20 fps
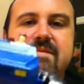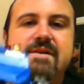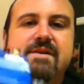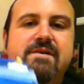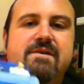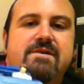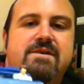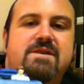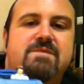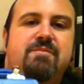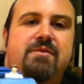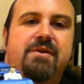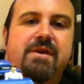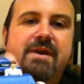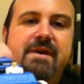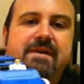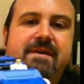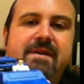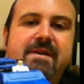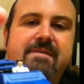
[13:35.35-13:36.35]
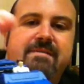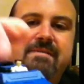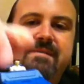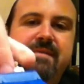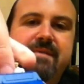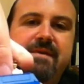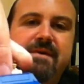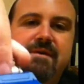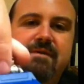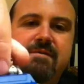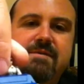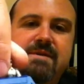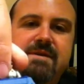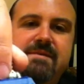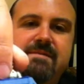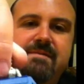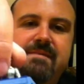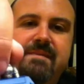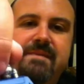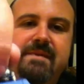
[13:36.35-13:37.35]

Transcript: I've got a spike in there. He comes there.